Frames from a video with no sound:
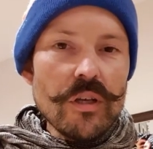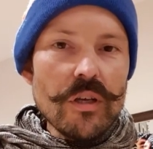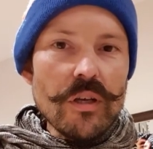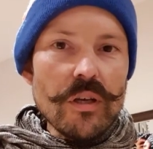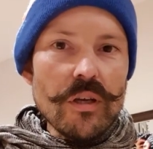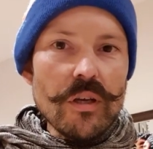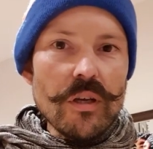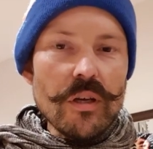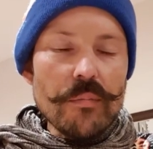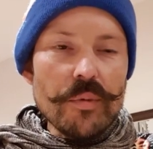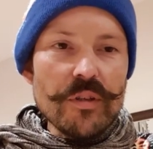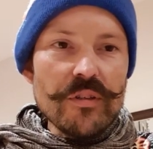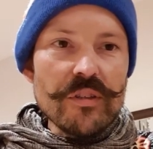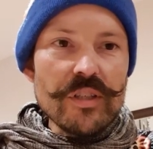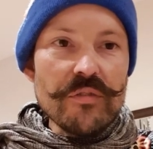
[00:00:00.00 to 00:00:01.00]

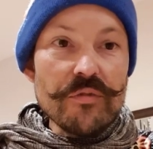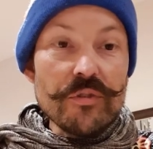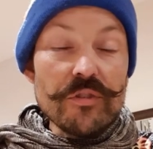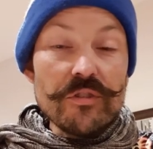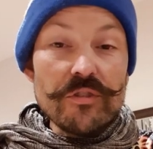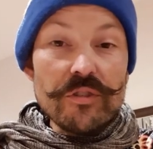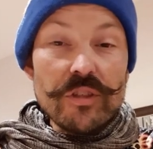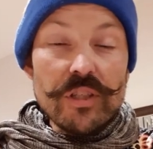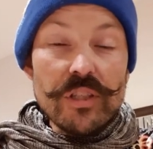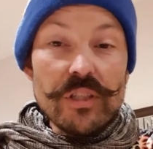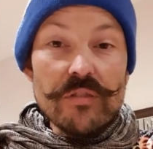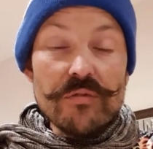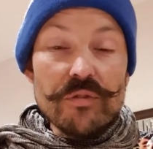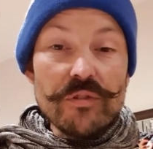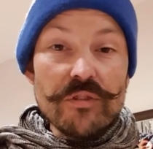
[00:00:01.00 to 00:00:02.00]
But the key
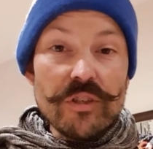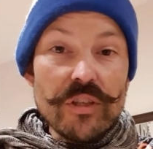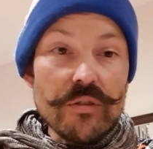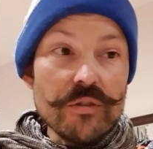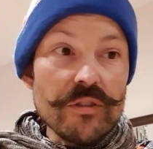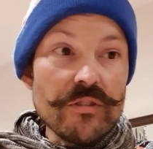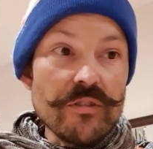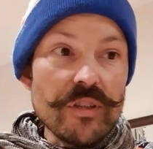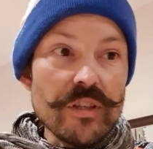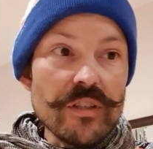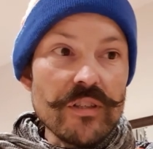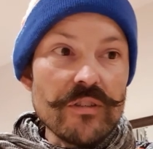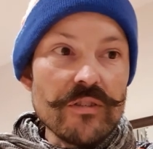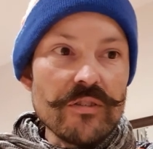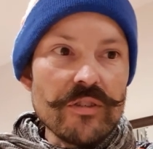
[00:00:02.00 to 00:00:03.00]
difference here is that
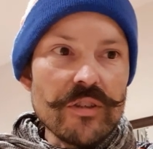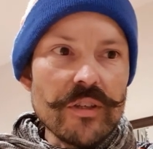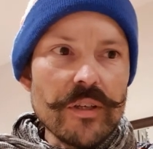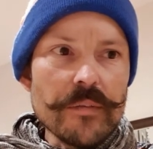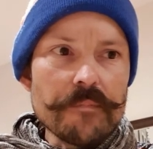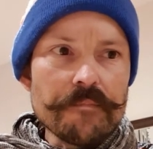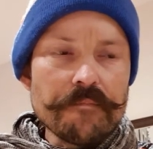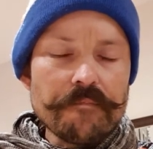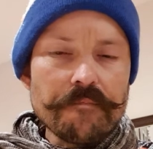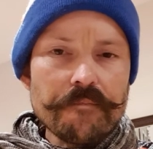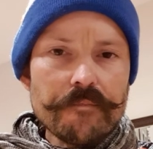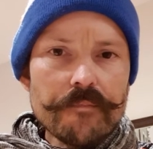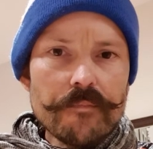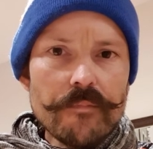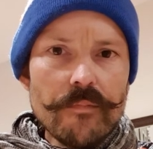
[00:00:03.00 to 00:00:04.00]
it's
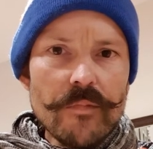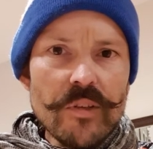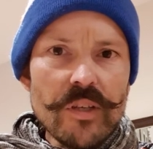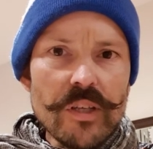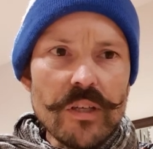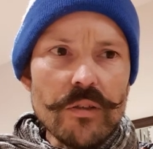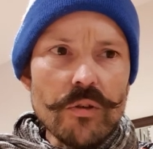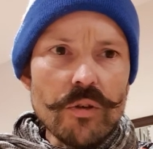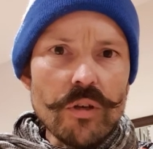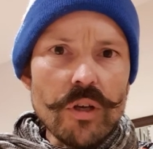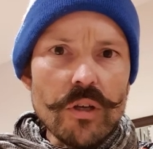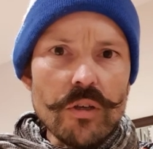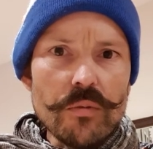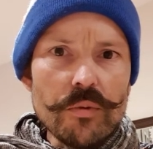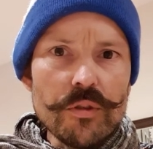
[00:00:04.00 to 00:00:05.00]
in an online
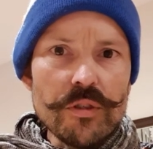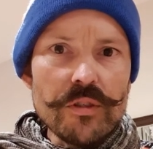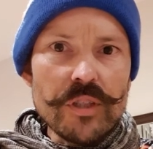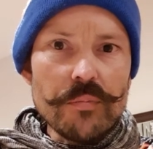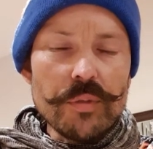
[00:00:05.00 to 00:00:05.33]
community,